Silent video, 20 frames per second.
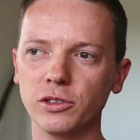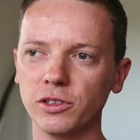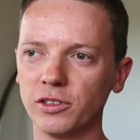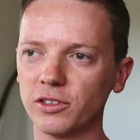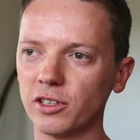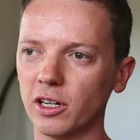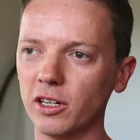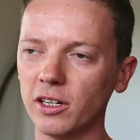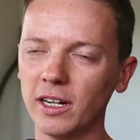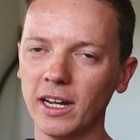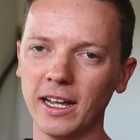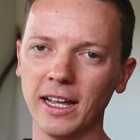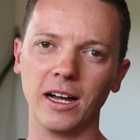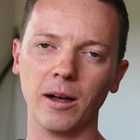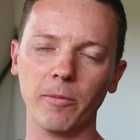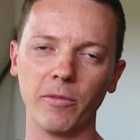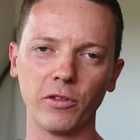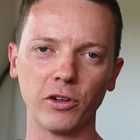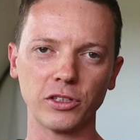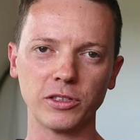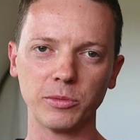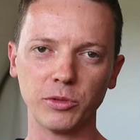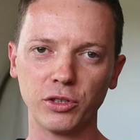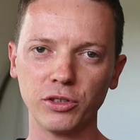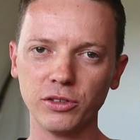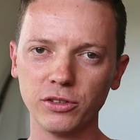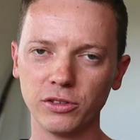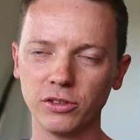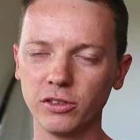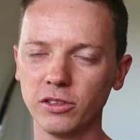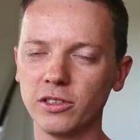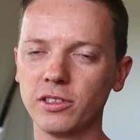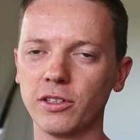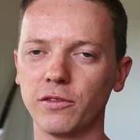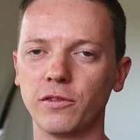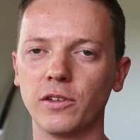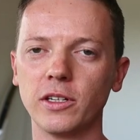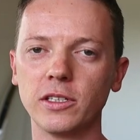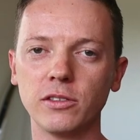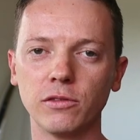So I've got some good news.
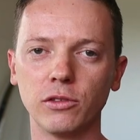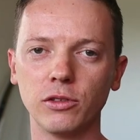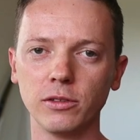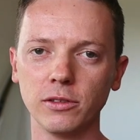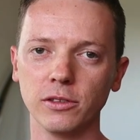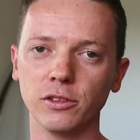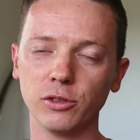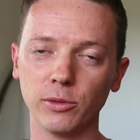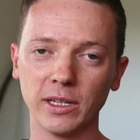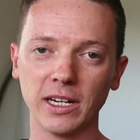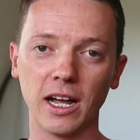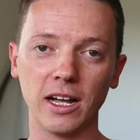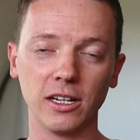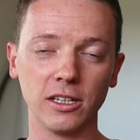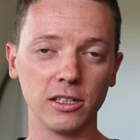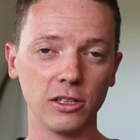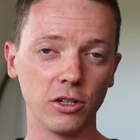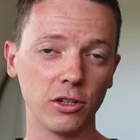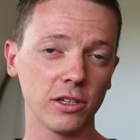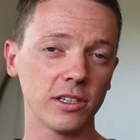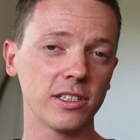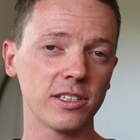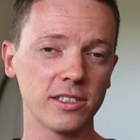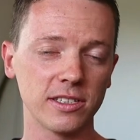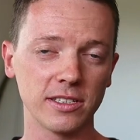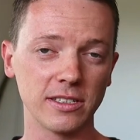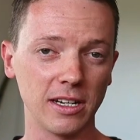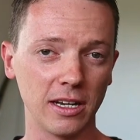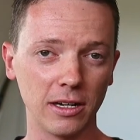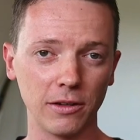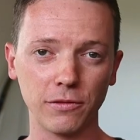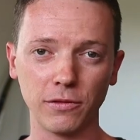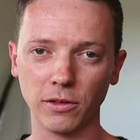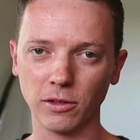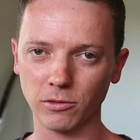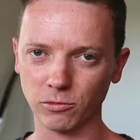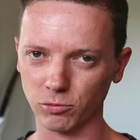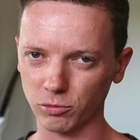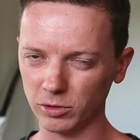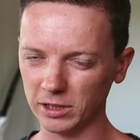First of all, you're doing a lot of stuff
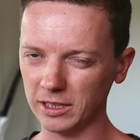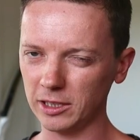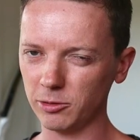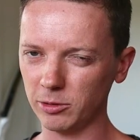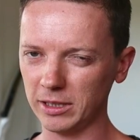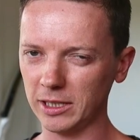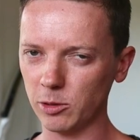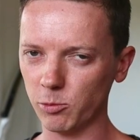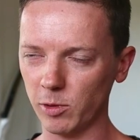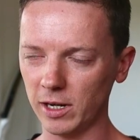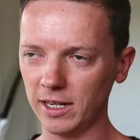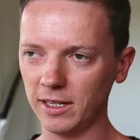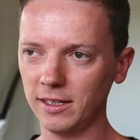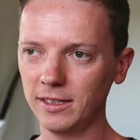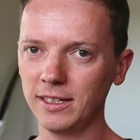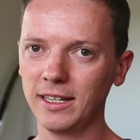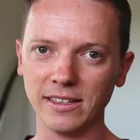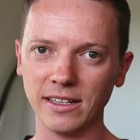really, really well.